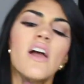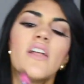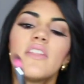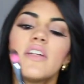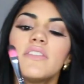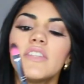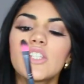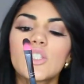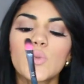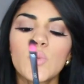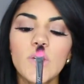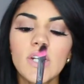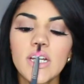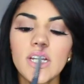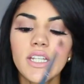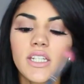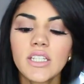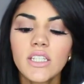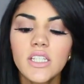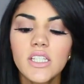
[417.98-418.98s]
Then this
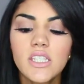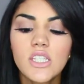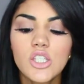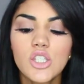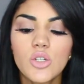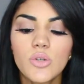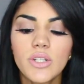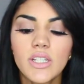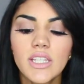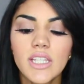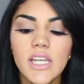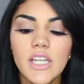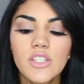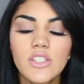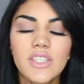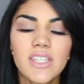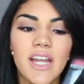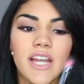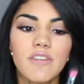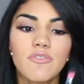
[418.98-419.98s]
one, the Sedona
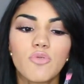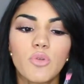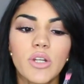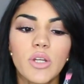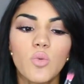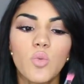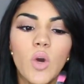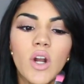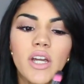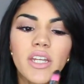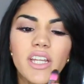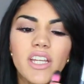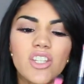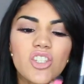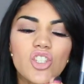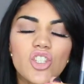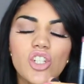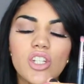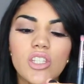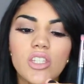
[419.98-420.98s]
Lace 941,
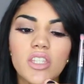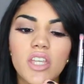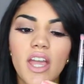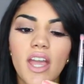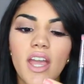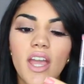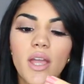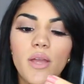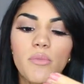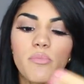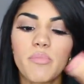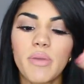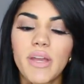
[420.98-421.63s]
is just a